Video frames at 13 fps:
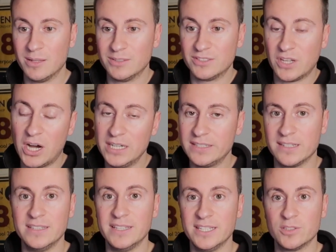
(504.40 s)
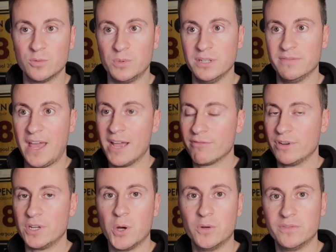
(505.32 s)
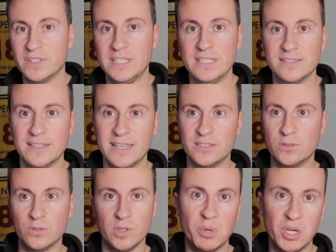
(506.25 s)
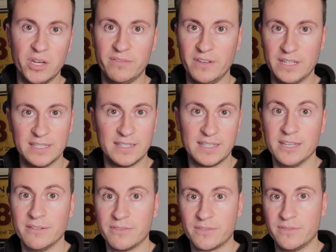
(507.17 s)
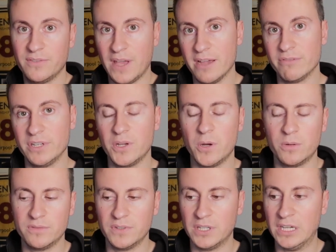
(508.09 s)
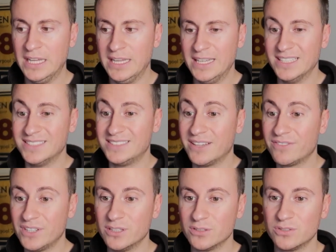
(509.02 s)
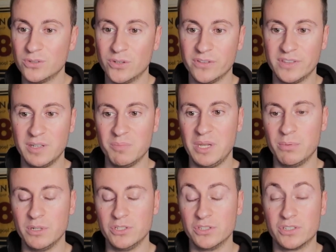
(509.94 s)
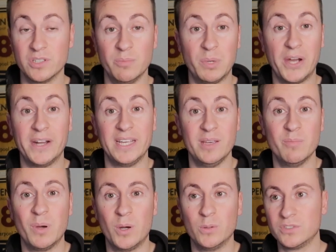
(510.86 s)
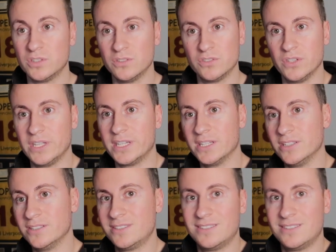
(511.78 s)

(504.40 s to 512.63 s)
titling this with every golfer needs this or the perfect gift for every golfer, is definitely the sort of thing people are just going to buy on impulse so they can